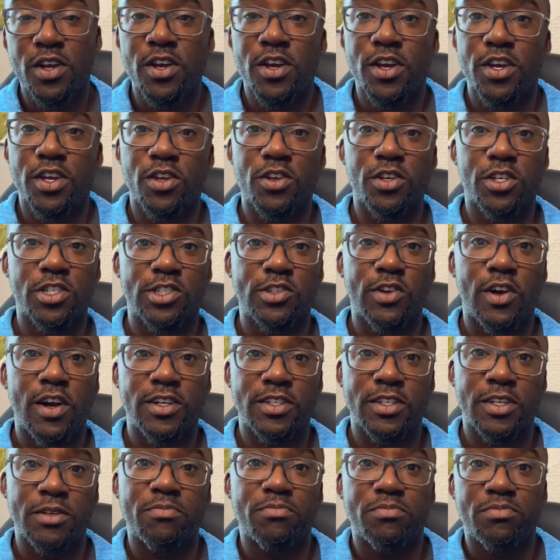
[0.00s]
You'll start
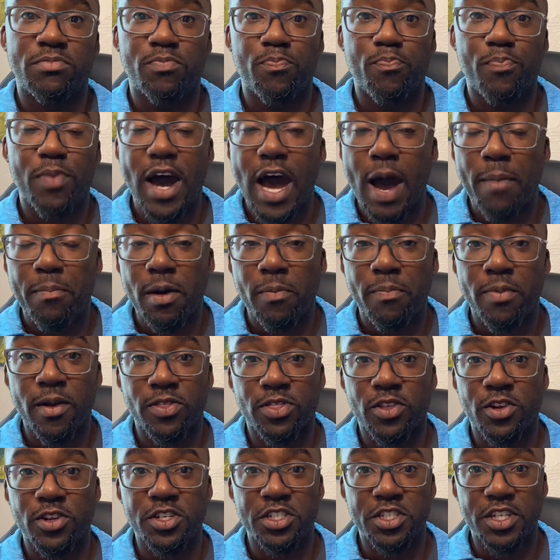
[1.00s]
to pop up at
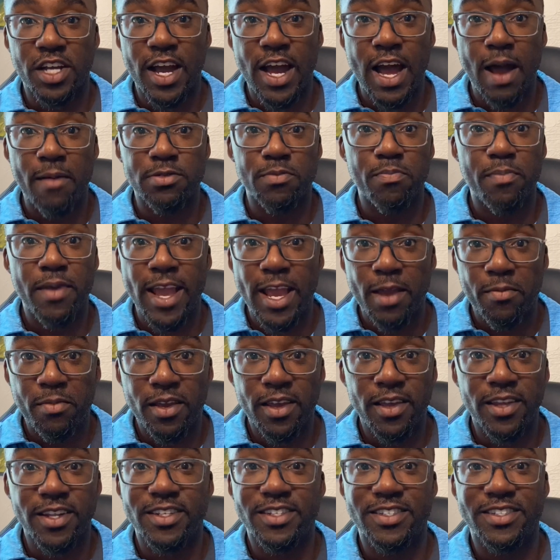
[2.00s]
their jobs maybe
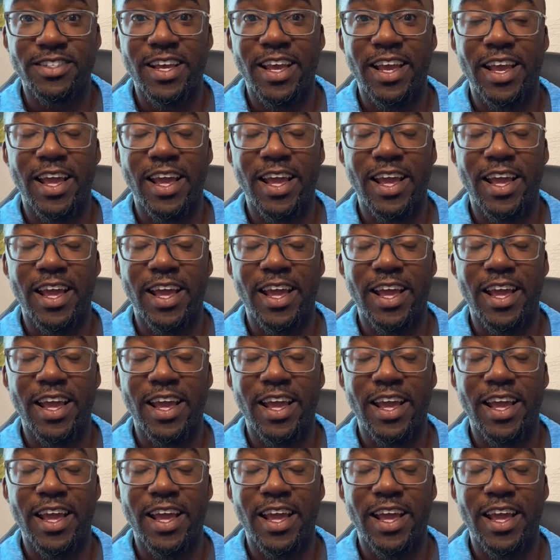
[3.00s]
and say,